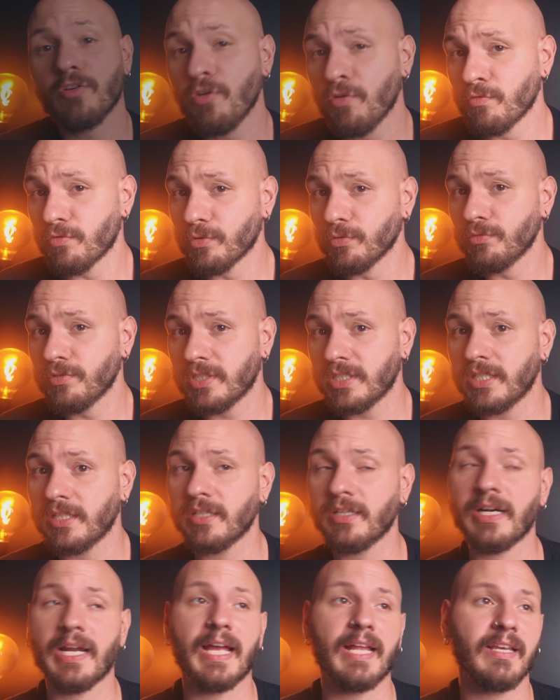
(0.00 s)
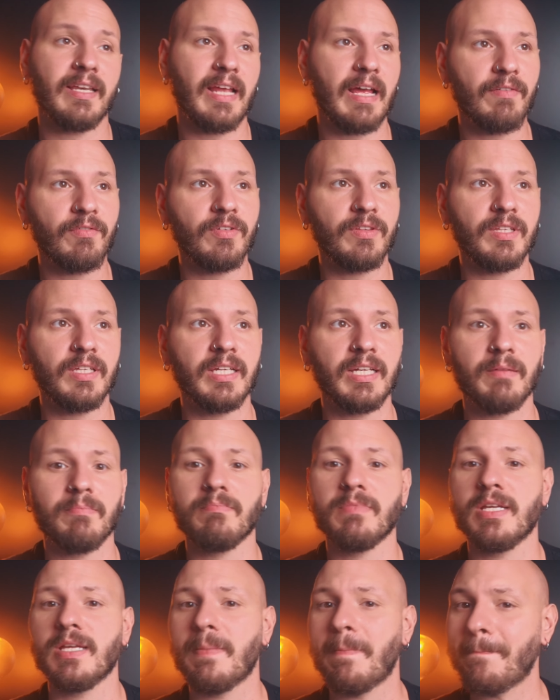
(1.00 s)
no rules here and everything
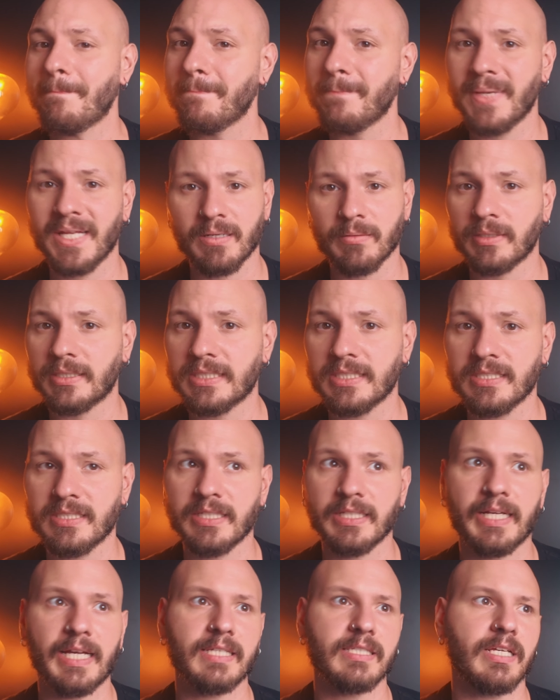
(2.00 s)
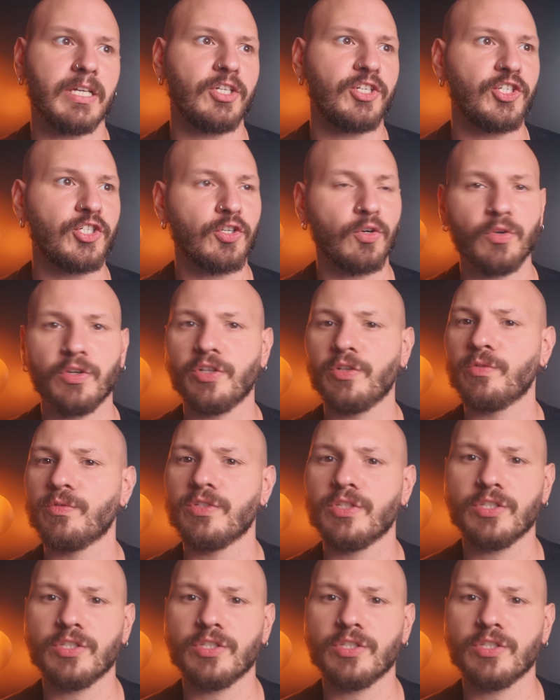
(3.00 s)
can be minimalistic, as I showed you